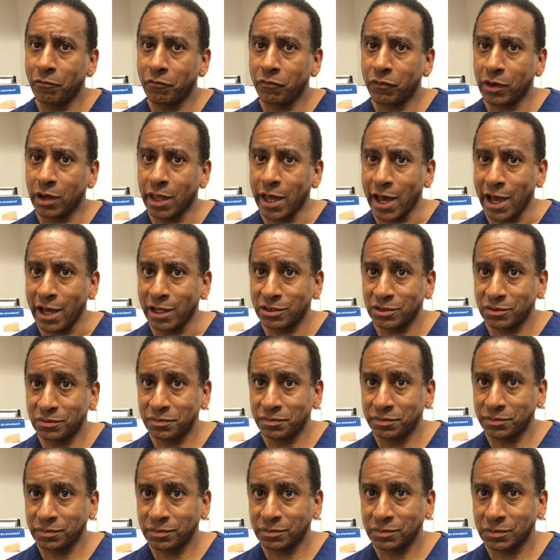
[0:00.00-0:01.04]
flat,
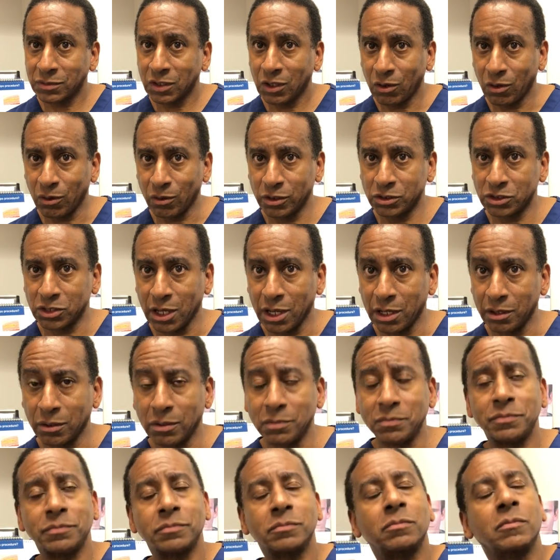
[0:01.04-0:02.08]
horizontal,